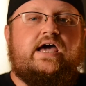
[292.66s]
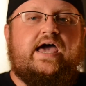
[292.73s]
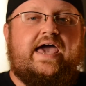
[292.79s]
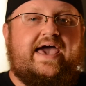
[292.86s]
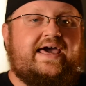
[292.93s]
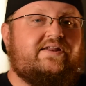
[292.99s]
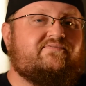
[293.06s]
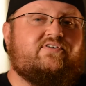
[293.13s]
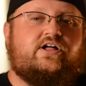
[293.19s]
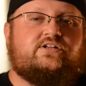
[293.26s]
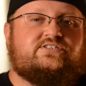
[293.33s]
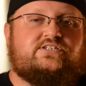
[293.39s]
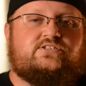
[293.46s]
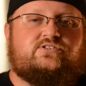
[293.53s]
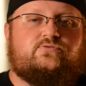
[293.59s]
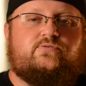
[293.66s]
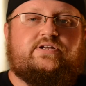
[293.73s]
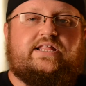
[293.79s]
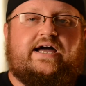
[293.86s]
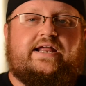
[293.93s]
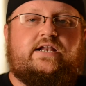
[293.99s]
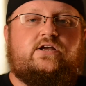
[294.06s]
and it follows their
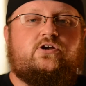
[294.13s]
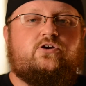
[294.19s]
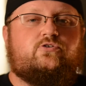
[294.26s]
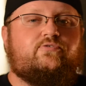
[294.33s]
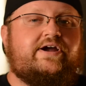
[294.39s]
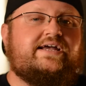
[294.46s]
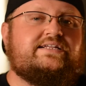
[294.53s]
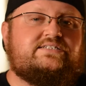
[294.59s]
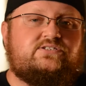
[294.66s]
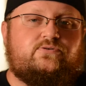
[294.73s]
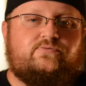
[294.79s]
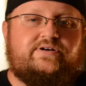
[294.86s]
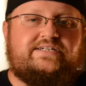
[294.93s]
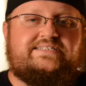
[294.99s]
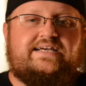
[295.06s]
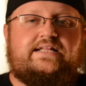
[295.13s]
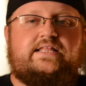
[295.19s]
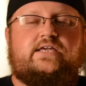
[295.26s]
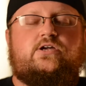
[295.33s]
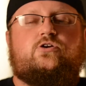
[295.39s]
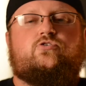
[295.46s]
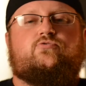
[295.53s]
storyline. Great
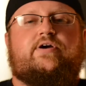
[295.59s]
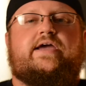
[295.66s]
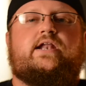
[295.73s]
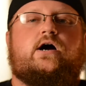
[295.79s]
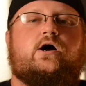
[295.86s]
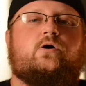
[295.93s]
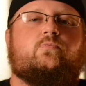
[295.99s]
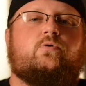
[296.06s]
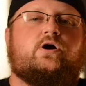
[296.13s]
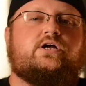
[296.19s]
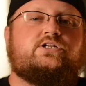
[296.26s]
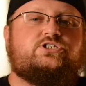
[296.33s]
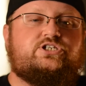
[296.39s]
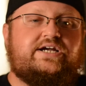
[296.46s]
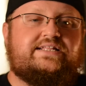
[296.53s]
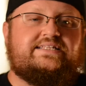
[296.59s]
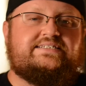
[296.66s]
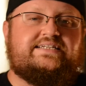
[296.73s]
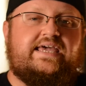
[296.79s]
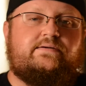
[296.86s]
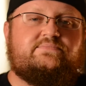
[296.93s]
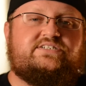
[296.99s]
storytelling, great artwork. Check
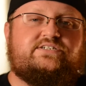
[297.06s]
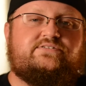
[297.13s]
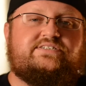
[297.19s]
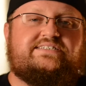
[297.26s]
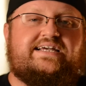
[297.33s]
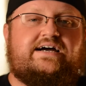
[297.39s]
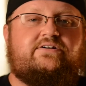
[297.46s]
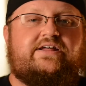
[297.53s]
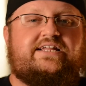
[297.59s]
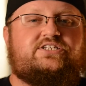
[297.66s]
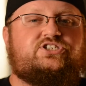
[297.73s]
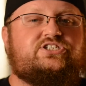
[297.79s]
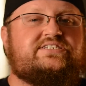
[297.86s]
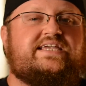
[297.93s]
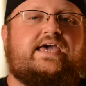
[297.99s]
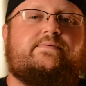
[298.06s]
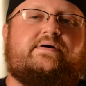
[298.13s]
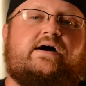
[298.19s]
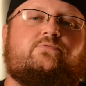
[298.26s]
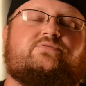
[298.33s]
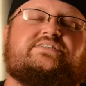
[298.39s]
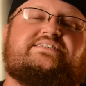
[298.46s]
this game series out. It just came
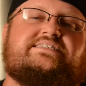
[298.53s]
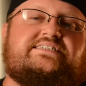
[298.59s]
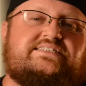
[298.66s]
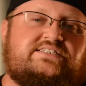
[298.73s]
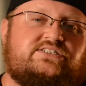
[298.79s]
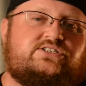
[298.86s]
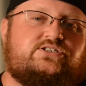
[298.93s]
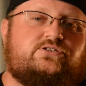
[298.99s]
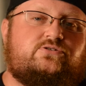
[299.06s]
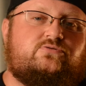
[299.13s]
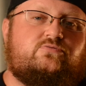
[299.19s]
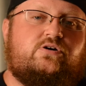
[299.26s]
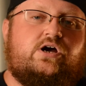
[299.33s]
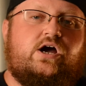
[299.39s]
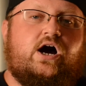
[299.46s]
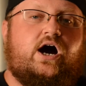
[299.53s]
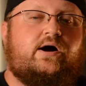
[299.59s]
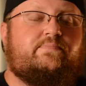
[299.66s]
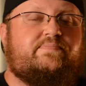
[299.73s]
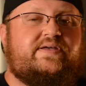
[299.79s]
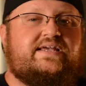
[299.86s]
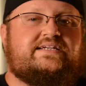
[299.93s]
out with Season 2
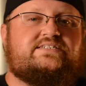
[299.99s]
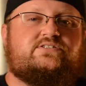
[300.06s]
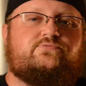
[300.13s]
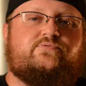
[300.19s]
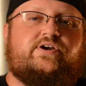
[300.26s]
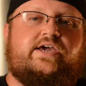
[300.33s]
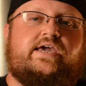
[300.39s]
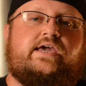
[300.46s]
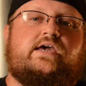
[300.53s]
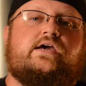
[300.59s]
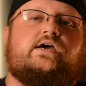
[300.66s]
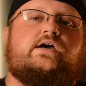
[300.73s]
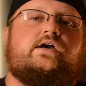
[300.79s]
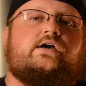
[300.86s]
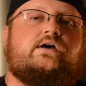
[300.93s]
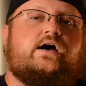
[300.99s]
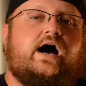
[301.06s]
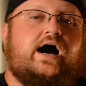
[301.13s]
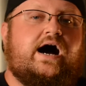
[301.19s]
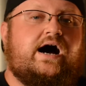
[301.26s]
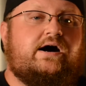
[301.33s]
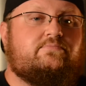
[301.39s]
on PS3,
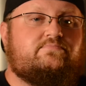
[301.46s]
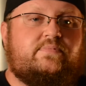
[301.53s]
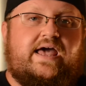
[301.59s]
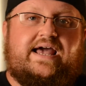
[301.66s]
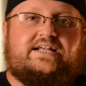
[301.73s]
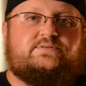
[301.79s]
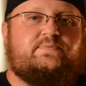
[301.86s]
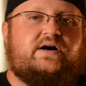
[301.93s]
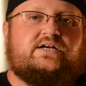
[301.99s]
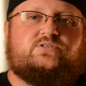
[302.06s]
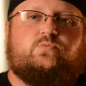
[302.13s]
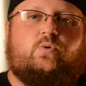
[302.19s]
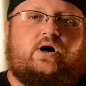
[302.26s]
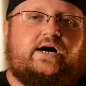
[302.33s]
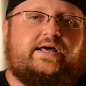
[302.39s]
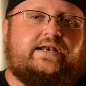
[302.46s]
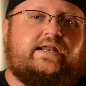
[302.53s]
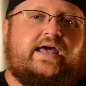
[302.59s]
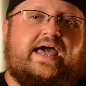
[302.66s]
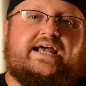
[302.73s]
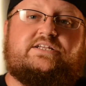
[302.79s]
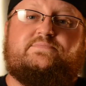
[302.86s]
uh, Xbox One,
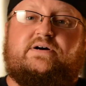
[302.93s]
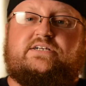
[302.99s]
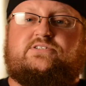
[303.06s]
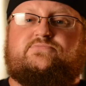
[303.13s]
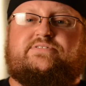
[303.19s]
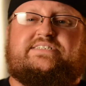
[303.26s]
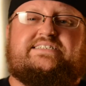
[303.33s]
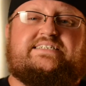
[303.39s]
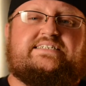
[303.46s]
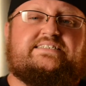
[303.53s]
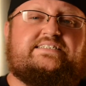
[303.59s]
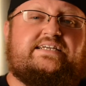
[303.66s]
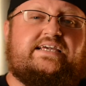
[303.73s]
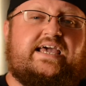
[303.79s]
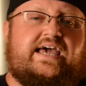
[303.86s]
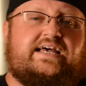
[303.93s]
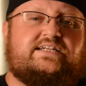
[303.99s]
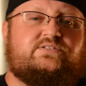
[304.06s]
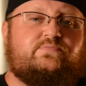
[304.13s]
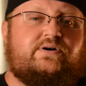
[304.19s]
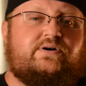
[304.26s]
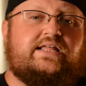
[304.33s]
Xbox 360,
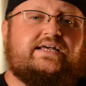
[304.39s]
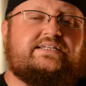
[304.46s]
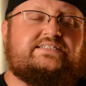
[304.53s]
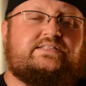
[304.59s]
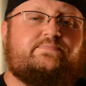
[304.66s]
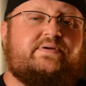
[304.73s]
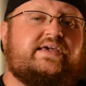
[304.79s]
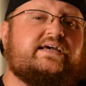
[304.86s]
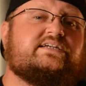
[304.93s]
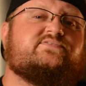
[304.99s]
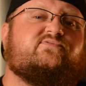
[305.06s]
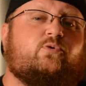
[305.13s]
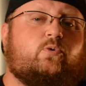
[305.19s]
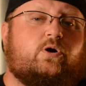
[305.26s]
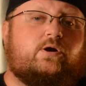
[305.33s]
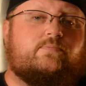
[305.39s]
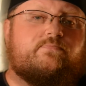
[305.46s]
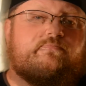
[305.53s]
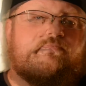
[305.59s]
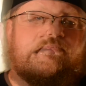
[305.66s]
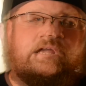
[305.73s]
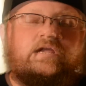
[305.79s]
as as the
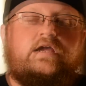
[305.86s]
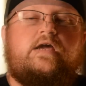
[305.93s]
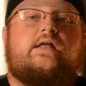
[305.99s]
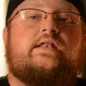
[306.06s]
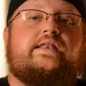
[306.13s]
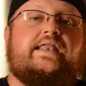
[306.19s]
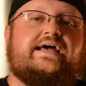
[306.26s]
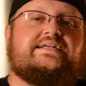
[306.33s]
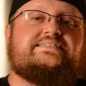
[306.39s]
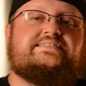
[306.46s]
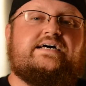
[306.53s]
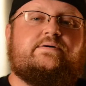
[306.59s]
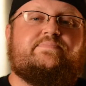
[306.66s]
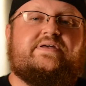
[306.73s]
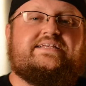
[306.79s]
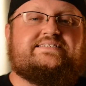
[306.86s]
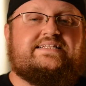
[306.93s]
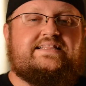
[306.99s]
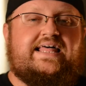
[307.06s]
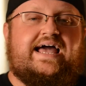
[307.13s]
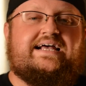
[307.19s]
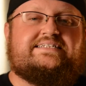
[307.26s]
PS4. Next up is
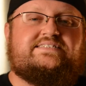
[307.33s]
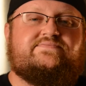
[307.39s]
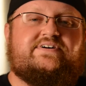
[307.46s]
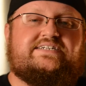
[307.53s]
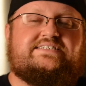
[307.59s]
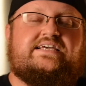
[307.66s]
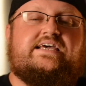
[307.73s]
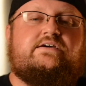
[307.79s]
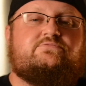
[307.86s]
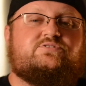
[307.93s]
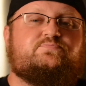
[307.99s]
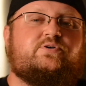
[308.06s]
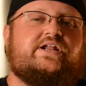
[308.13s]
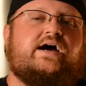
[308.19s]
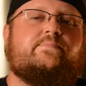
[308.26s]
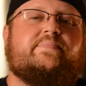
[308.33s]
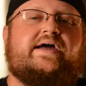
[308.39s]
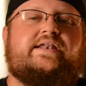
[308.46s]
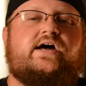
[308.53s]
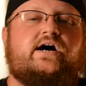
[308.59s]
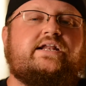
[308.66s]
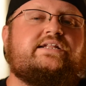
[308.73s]
The Last of Us. It was put out
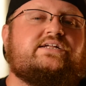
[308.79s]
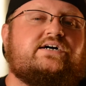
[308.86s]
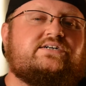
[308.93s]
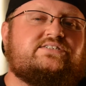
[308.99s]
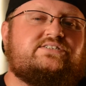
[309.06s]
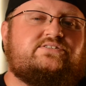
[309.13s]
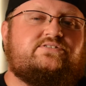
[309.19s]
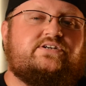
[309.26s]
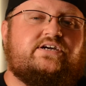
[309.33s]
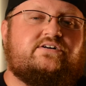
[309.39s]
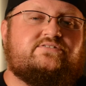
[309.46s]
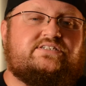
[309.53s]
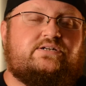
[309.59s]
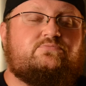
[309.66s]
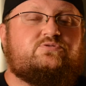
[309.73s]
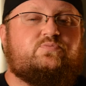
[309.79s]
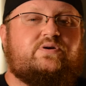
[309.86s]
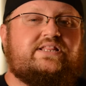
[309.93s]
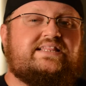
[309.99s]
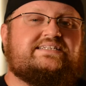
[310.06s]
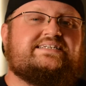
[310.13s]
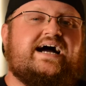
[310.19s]
by Naughty Dog Studios and it was
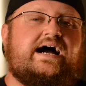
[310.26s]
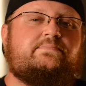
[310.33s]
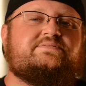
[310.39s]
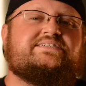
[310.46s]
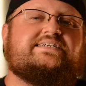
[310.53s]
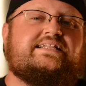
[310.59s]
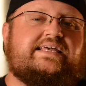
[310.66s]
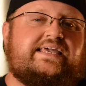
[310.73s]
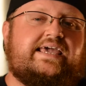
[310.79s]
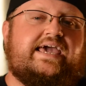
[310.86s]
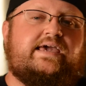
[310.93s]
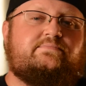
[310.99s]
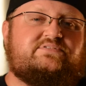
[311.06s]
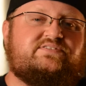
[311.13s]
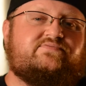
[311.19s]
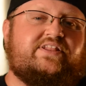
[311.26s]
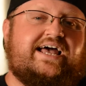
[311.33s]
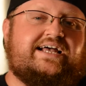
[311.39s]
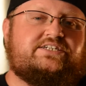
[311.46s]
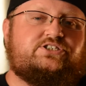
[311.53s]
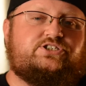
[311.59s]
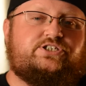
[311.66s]
one of the top-selling games of
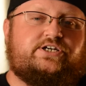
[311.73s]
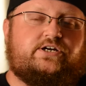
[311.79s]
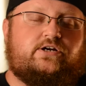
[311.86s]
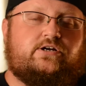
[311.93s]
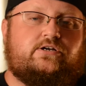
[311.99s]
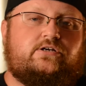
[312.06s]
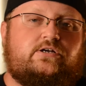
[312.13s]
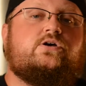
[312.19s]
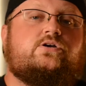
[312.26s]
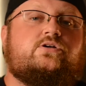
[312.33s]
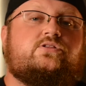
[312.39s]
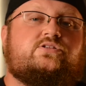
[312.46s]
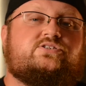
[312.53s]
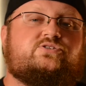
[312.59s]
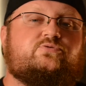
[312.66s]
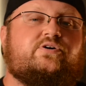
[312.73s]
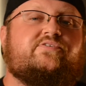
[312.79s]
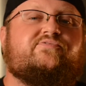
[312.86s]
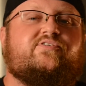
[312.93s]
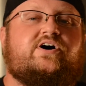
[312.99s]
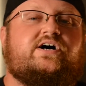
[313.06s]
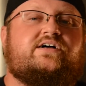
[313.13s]
last year. The story
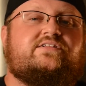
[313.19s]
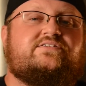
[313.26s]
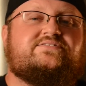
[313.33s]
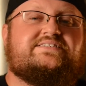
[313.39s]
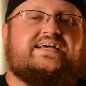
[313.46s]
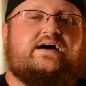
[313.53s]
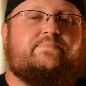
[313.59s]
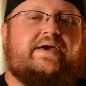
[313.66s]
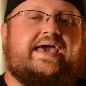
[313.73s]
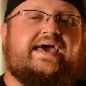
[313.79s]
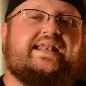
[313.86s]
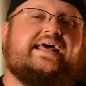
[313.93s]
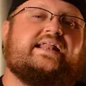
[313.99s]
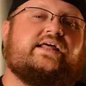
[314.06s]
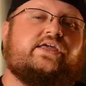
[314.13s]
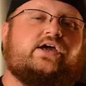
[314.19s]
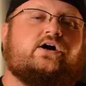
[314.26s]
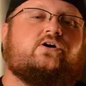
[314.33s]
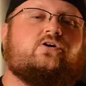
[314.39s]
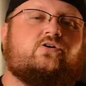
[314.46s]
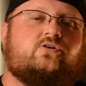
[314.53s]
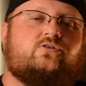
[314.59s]
follows a man and a
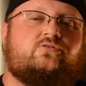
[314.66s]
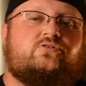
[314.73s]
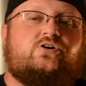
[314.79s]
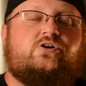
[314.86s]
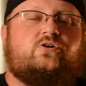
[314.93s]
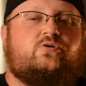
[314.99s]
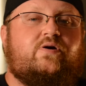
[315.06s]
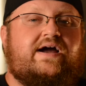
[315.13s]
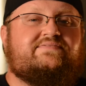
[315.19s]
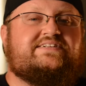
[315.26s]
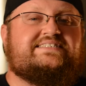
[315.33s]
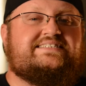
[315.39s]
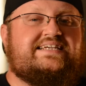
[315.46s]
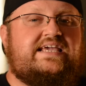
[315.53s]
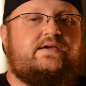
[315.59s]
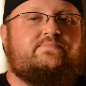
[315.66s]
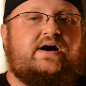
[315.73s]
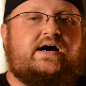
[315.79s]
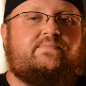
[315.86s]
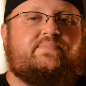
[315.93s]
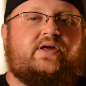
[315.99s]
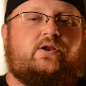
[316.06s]
young girl who have to team
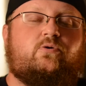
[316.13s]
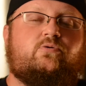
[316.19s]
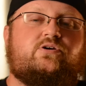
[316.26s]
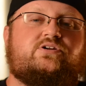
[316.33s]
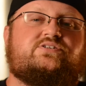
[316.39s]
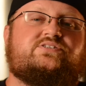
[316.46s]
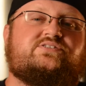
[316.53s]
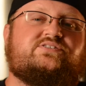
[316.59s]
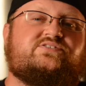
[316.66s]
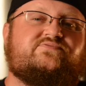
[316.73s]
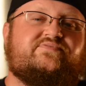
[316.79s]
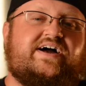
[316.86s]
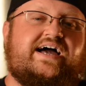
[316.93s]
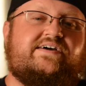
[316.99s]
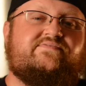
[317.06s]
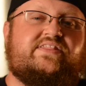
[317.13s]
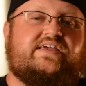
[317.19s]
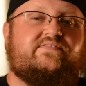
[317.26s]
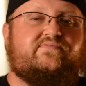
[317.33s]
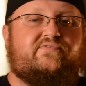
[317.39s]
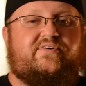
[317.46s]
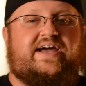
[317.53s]
up in order to survive the
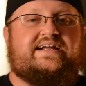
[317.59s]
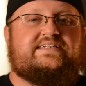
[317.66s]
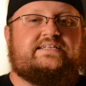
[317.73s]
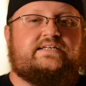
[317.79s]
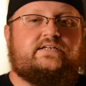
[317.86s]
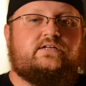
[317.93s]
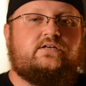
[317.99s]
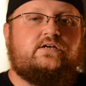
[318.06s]
infected